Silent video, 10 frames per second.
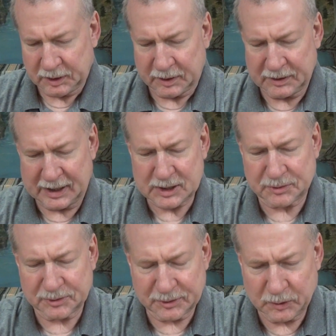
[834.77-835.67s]
The next
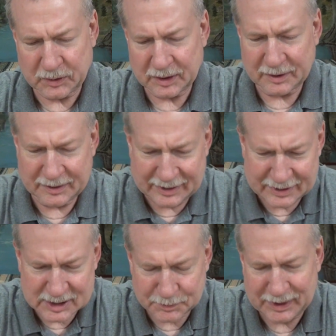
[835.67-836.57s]
fruit
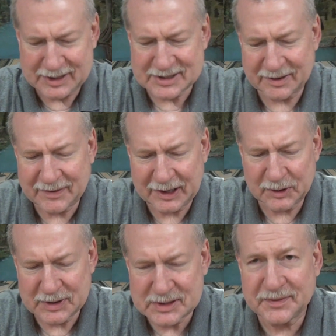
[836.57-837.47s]
that it speaks of
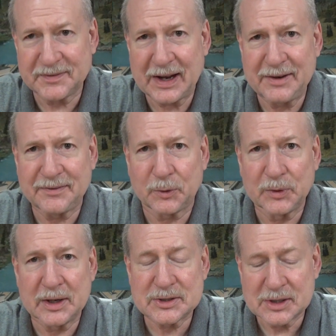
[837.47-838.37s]
here is
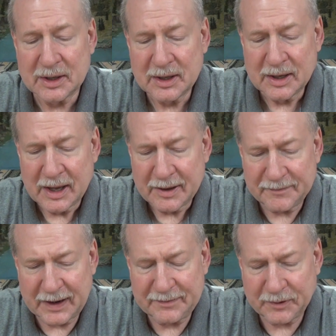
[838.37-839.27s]
faithfulness.
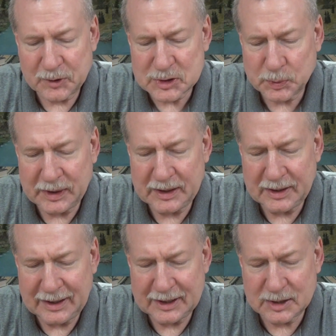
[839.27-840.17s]
Faithfulness. We
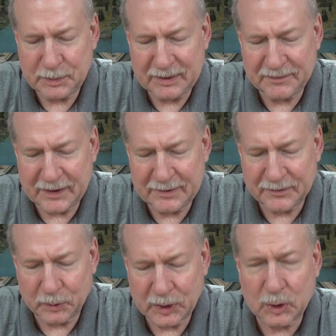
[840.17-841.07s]
need to be
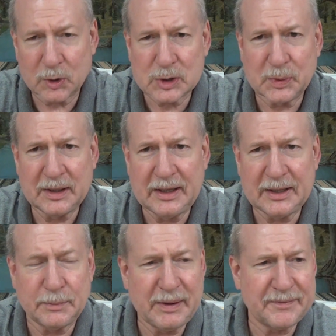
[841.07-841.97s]
faithful. And of course, we
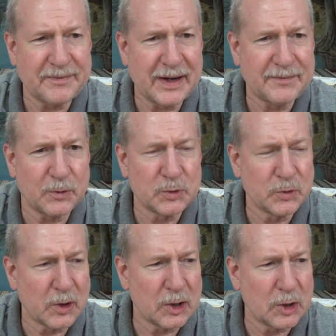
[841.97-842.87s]
need to be faithful
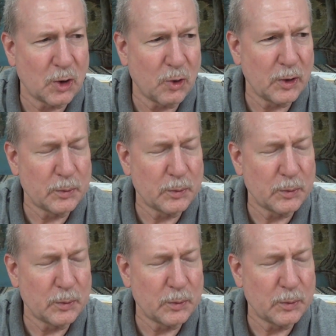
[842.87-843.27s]
to the Lord